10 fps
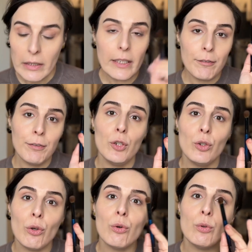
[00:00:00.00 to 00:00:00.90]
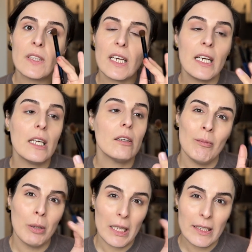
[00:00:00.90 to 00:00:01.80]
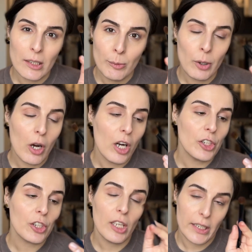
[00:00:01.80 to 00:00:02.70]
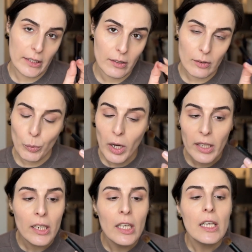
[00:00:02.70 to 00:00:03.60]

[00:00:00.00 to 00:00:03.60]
if you use a blender brush like this one,